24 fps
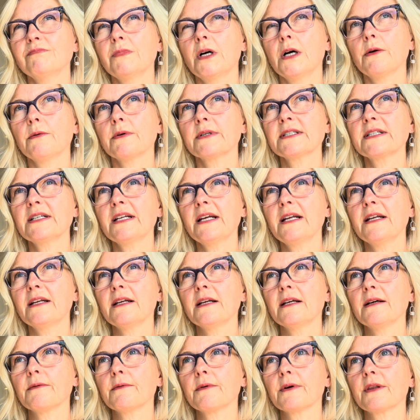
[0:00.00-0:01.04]
what did I
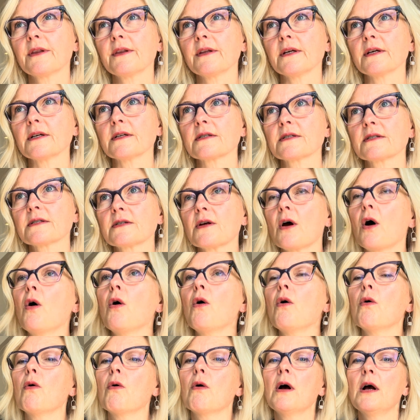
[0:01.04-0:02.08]
knit with this?
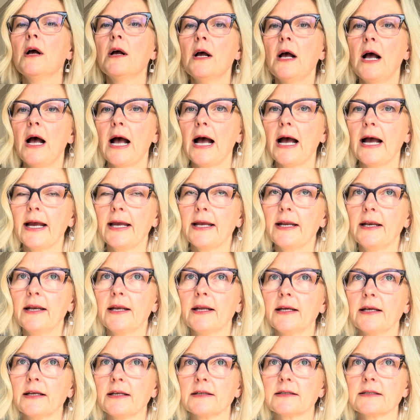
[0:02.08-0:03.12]
Oh, I
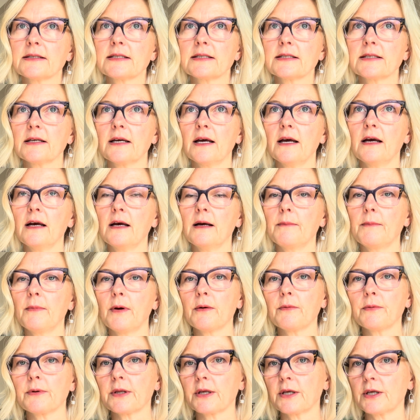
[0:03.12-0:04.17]
knit a
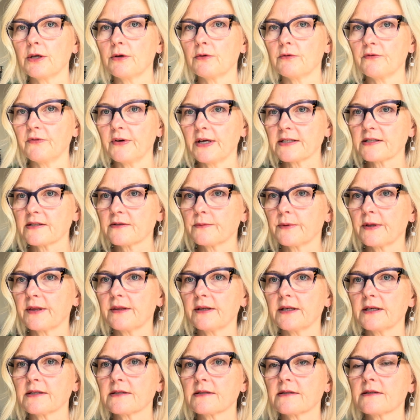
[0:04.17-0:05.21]
really cute vest with
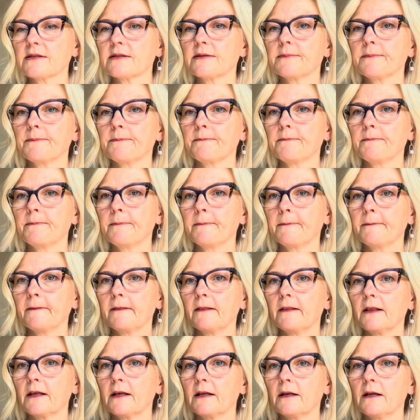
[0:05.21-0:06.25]
this
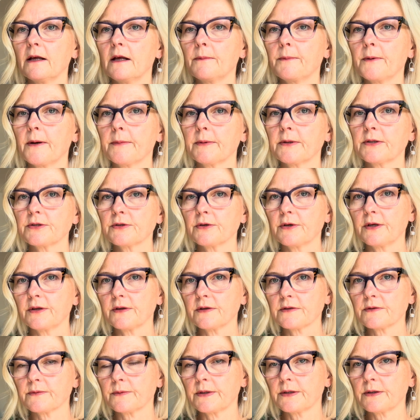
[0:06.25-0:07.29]
that I'll probably show you
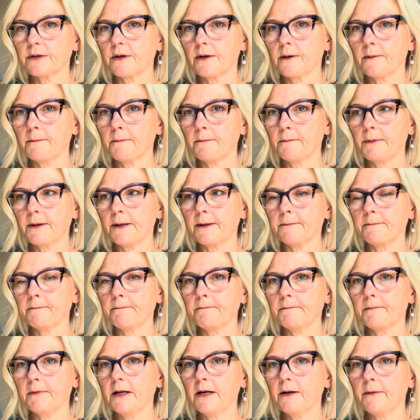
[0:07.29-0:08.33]
this winter. But
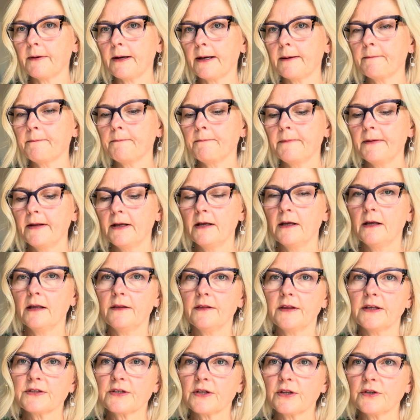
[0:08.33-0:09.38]
anyway,
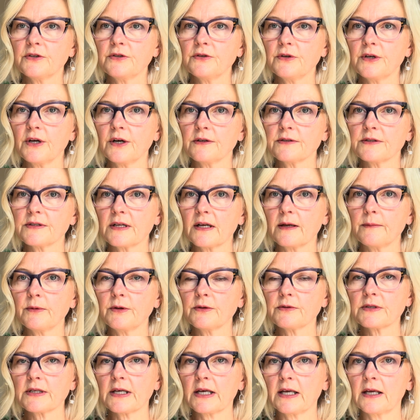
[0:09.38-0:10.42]
these are the 2 yarns that I'm
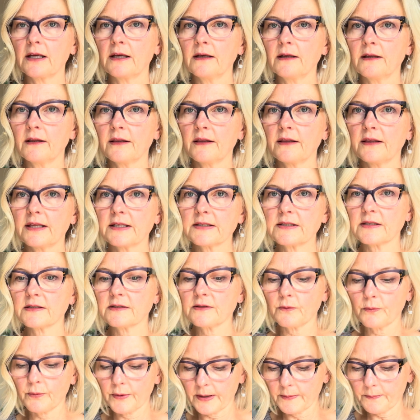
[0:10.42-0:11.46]
using. This is a
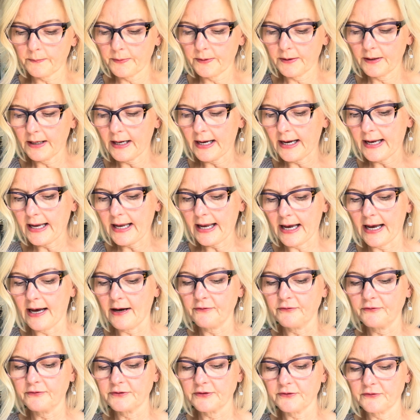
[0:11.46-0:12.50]
whip. I have
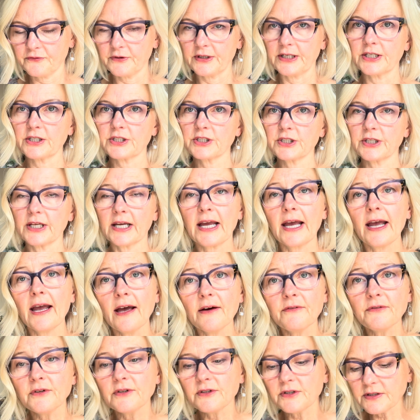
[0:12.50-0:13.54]
to finish. Like, I
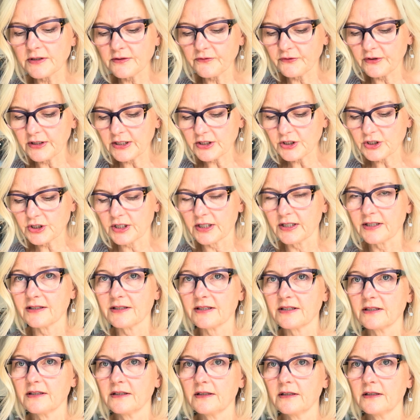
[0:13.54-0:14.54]
have to just finish it.